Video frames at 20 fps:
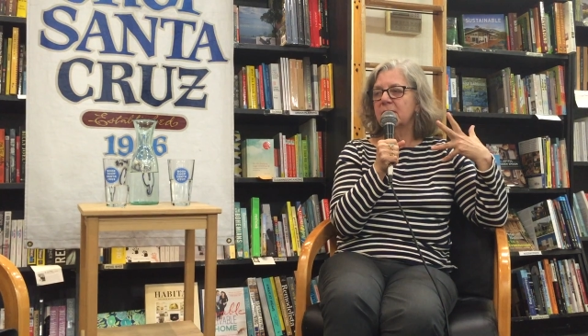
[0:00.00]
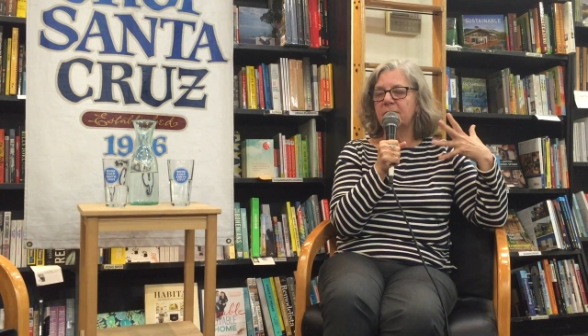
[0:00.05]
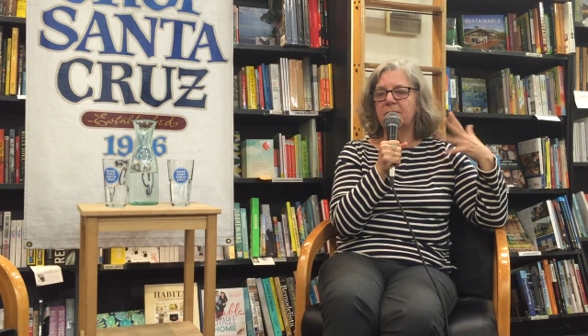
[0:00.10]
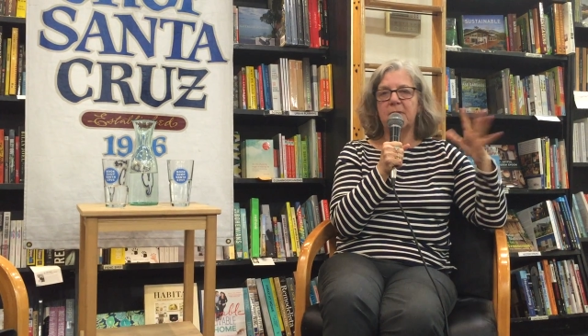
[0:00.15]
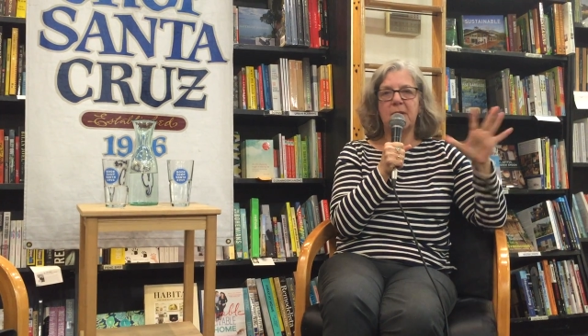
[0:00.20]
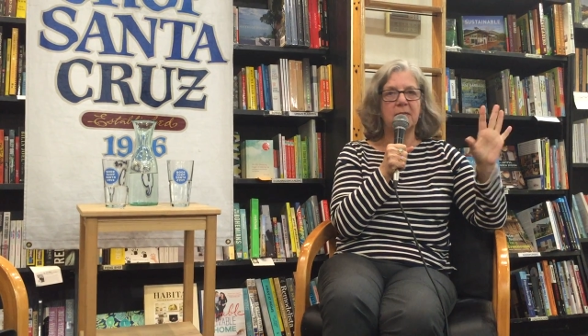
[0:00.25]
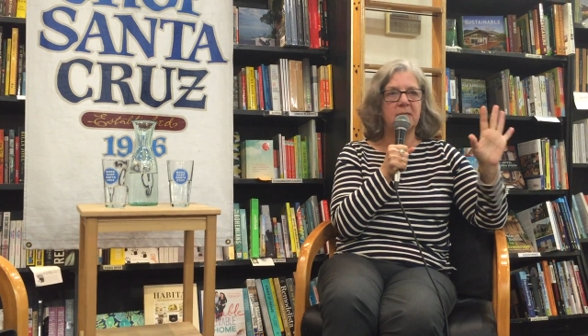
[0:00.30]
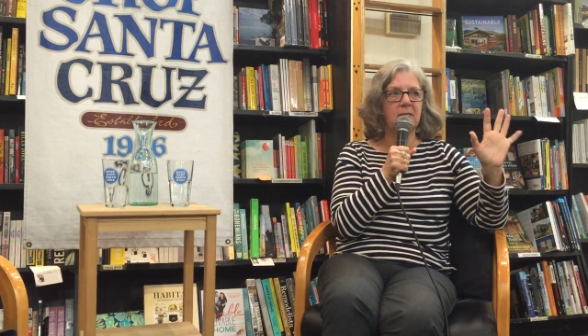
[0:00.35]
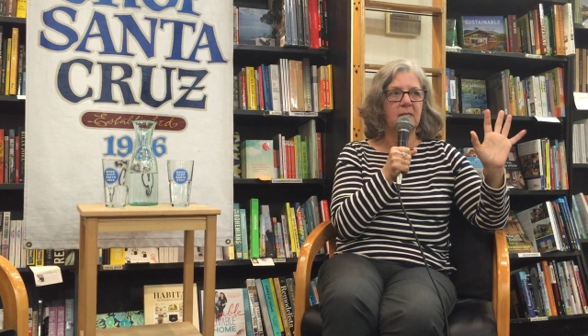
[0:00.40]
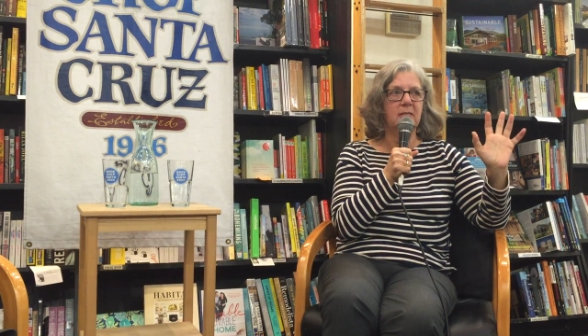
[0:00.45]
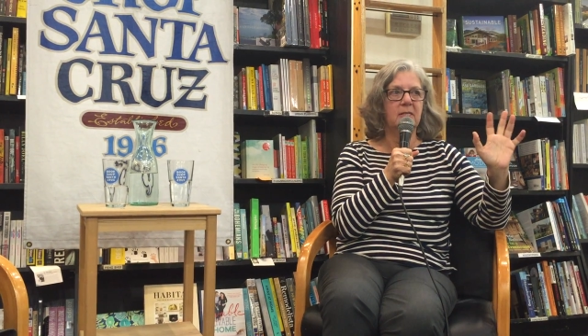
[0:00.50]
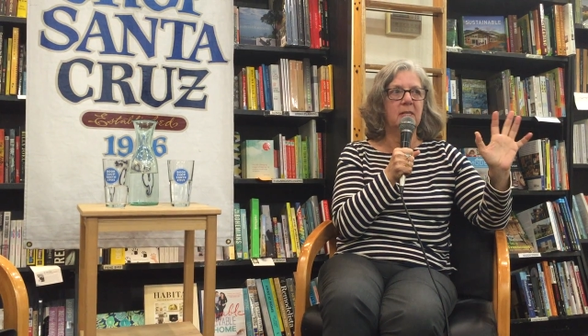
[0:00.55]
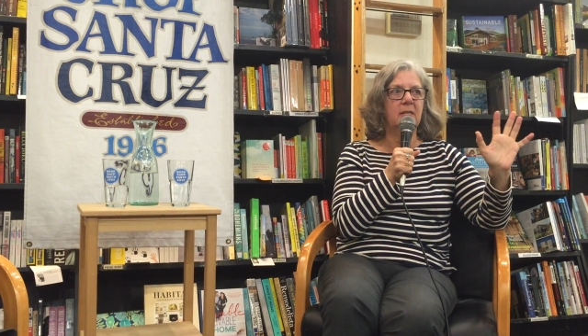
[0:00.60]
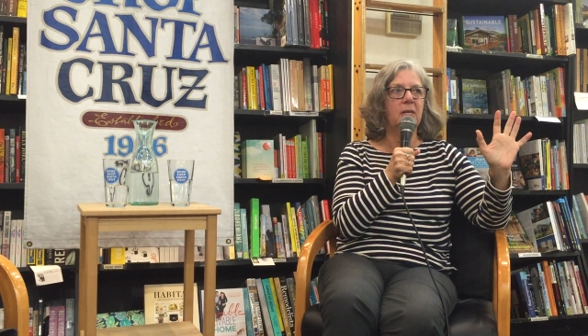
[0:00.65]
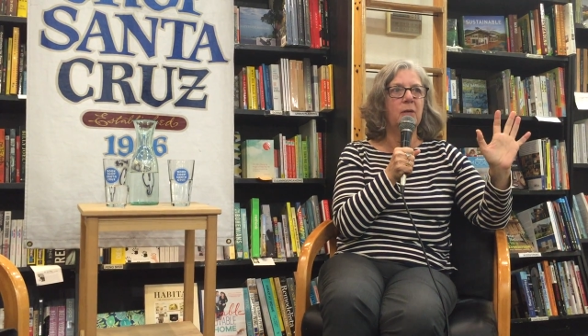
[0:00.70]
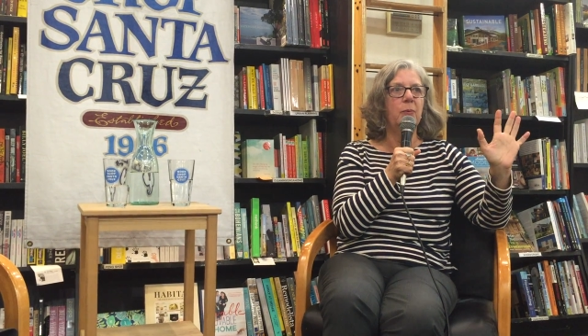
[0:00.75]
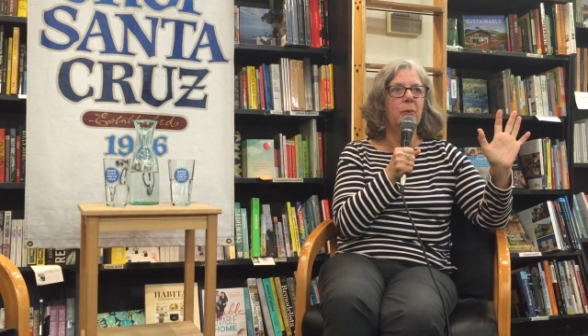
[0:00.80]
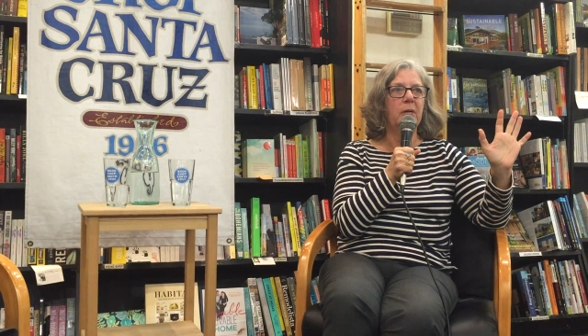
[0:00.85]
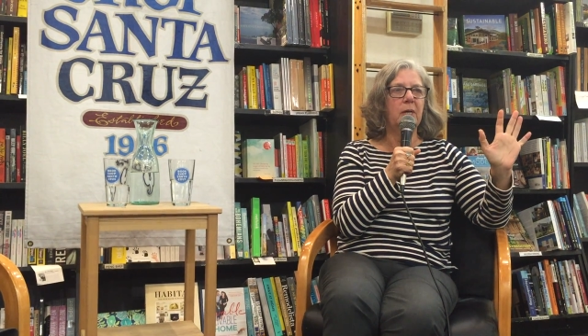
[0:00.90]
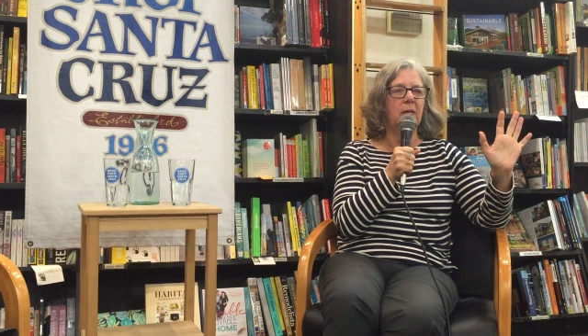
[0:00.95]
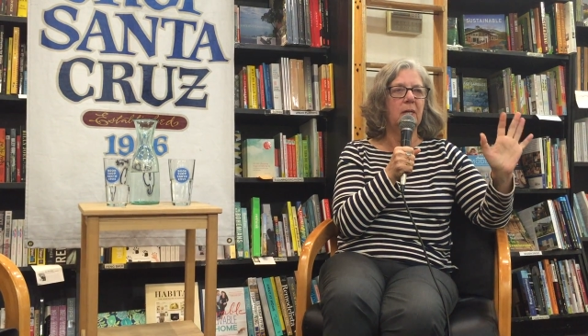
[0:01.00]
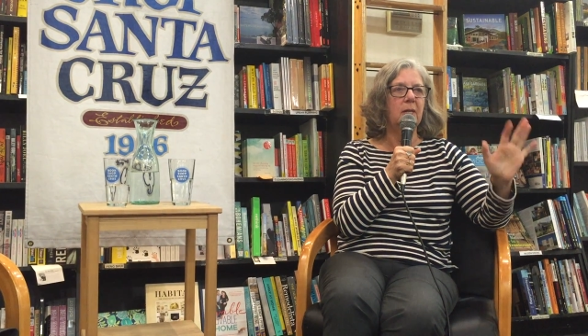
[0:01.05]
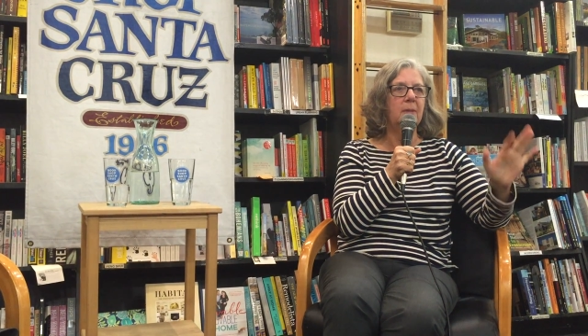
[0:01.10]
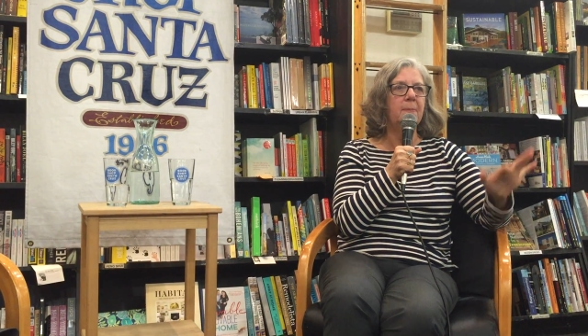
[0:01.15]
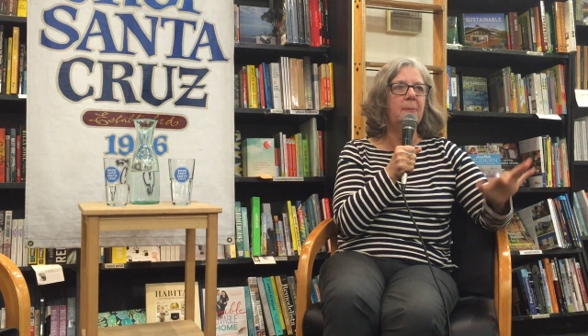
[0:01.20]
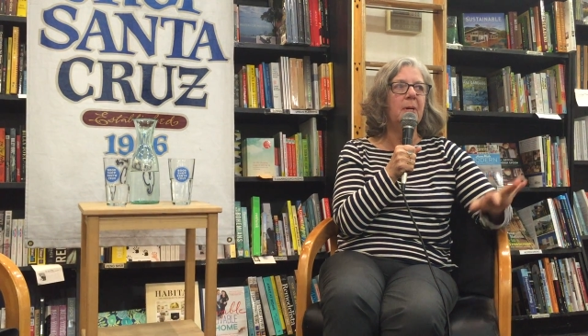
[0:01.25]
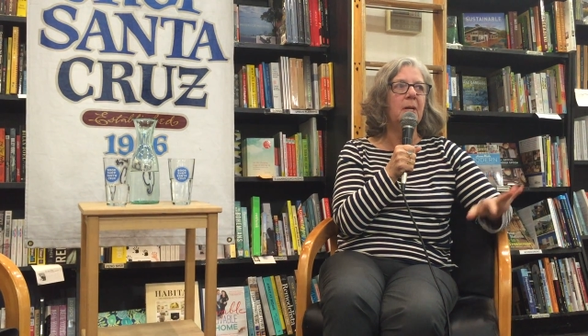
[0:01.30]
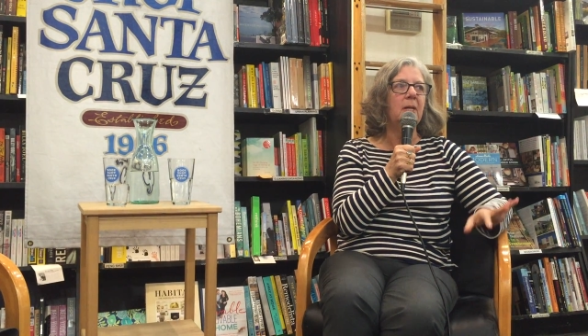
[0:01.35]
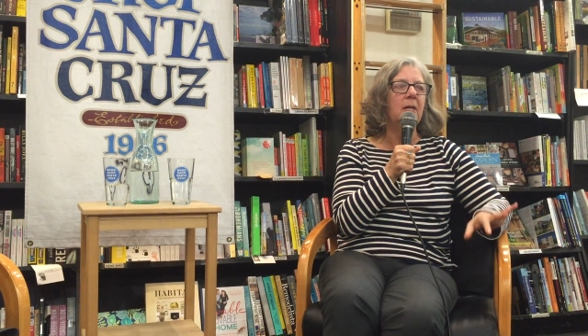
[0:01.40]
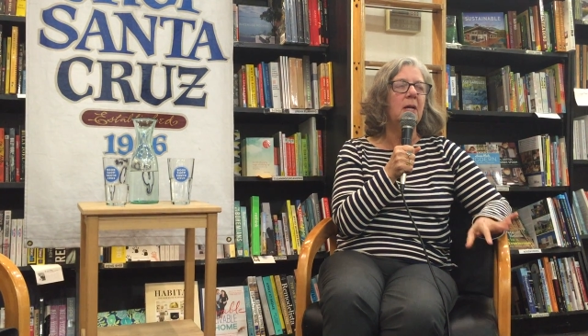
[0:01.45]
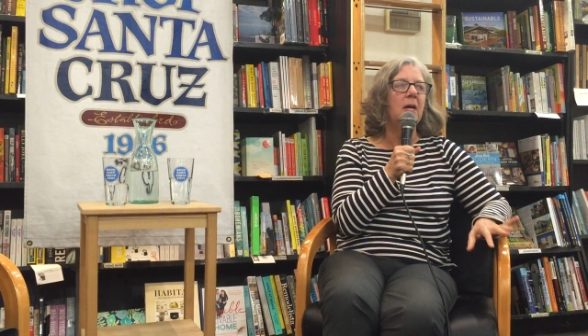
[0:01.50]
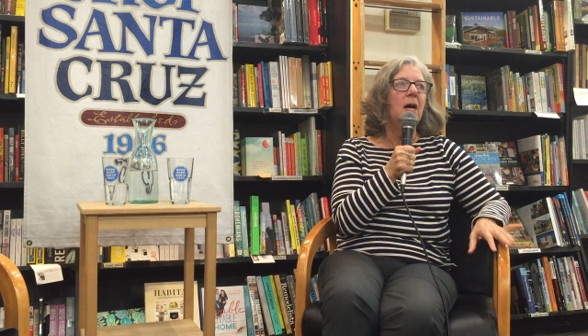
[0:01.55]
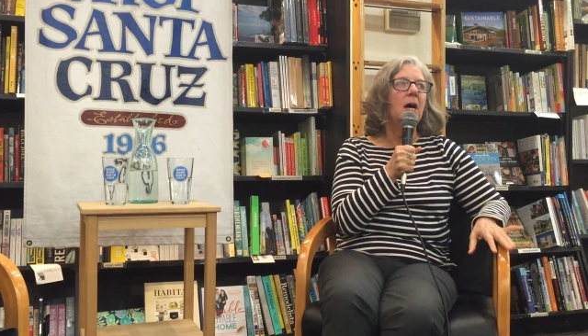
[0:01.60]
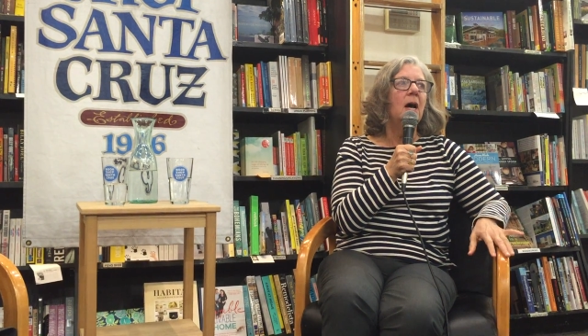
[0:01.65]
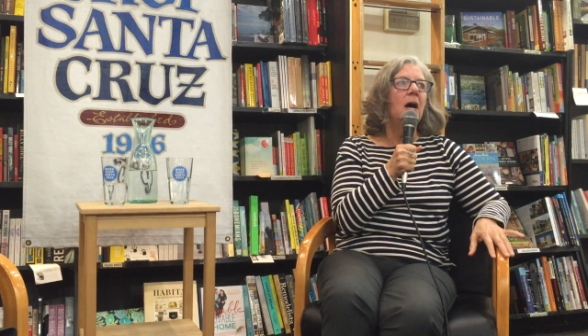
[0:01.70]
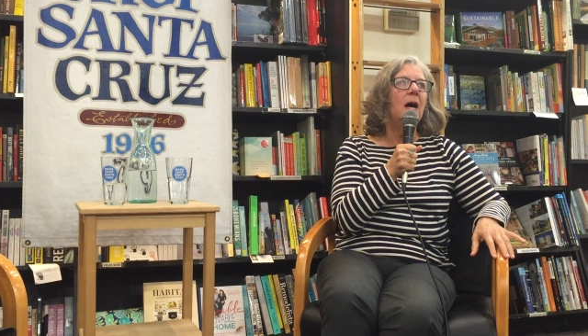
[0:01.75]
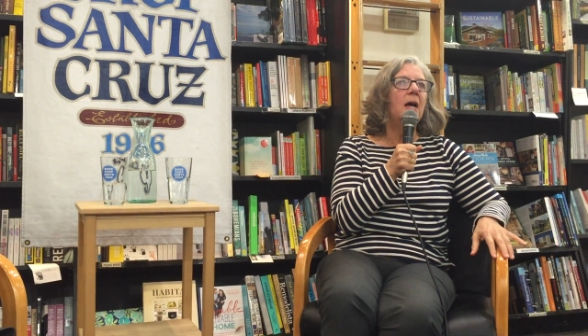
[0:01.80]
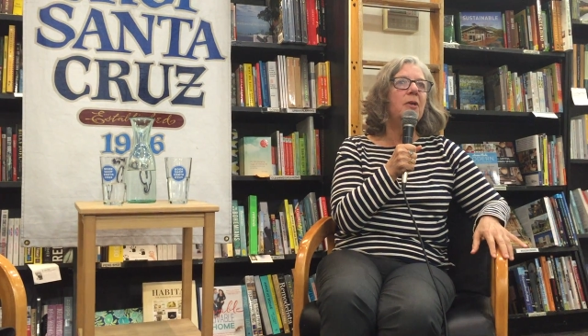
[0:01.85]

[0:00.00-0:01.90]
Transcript: that's a sticky wicket. But mm.